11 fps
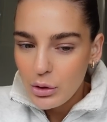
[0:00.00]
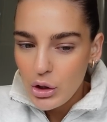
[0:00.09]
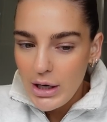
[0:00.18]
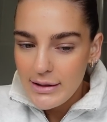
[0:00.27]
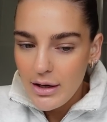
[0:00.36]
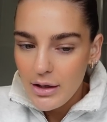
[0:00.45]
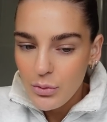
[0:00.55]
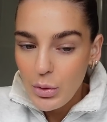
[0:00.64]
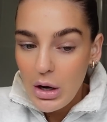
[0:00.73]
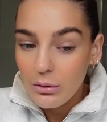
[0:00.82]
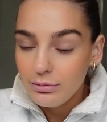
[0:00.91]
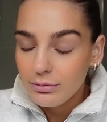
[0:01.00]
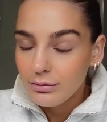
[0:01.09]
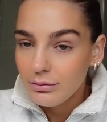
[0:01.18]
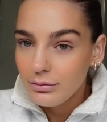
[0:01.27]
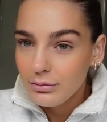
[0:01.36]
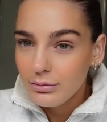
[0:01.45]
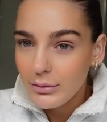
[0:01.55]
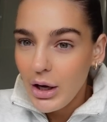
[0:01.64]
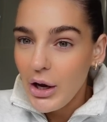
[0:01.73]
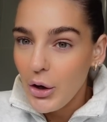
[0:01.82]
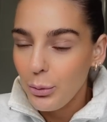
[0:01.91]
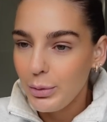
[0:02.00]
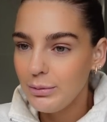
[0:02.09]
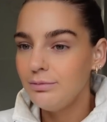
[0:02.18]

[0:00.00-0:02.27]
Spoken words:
she has hers. Well, I hope.